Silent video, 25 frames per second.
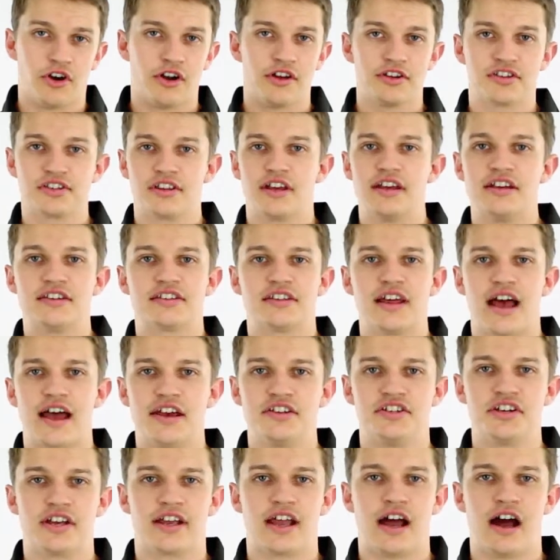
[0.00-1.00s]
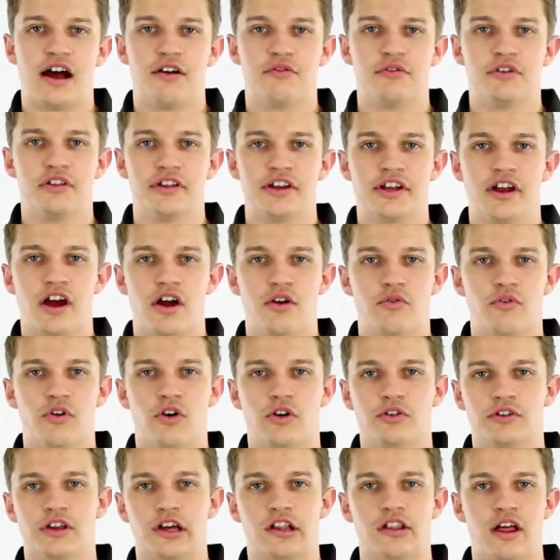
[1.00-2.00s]
honest, these days you can't really go
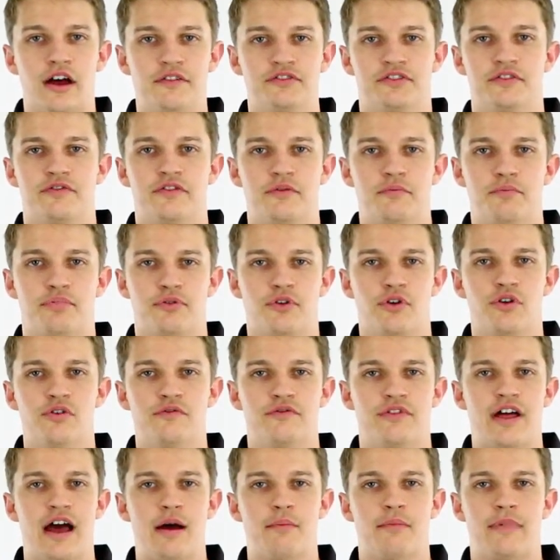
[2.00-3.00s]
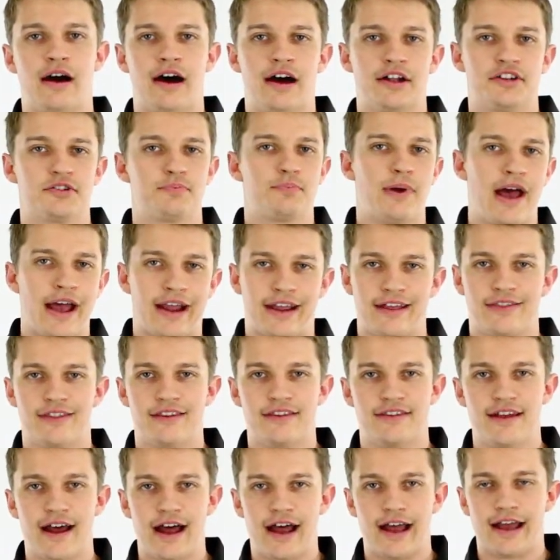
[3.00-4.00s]
wrong. The gloves have improved that much. Back in
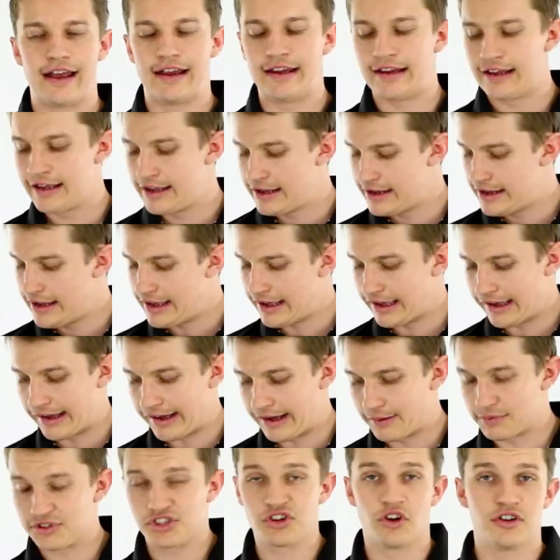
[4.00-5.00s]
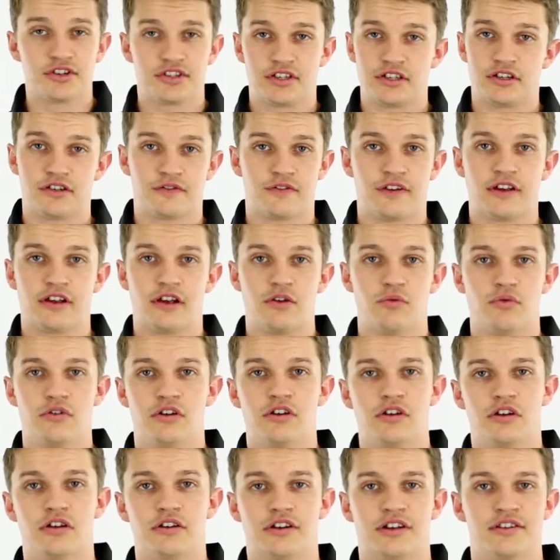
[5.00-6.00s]
the day, sausage finger
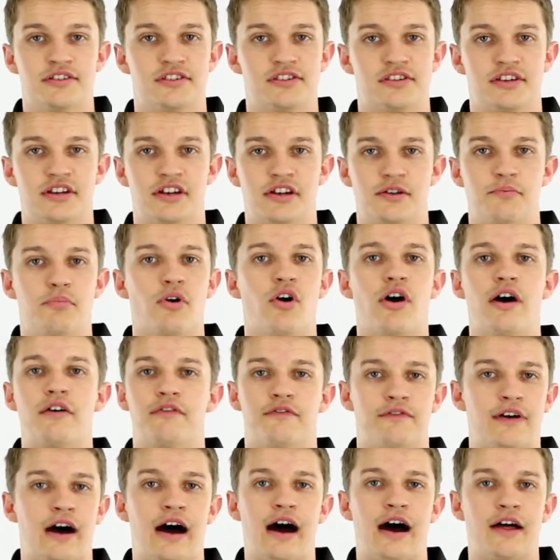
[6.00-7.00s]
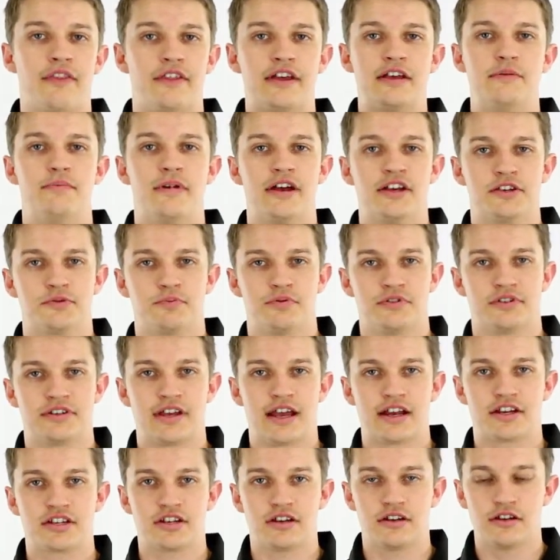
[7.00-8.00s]
were considered by far the best
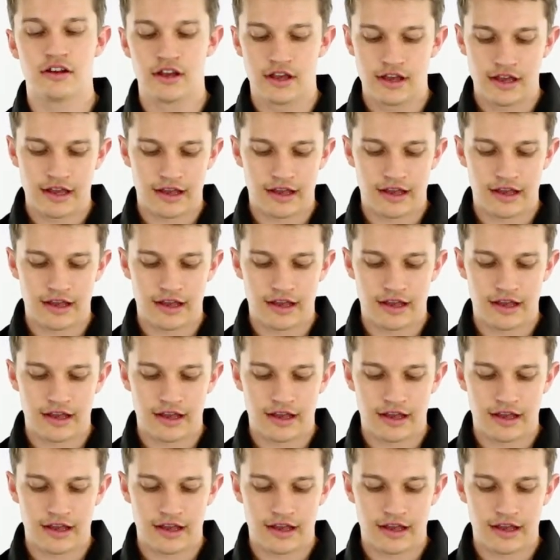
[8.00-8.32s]
protection,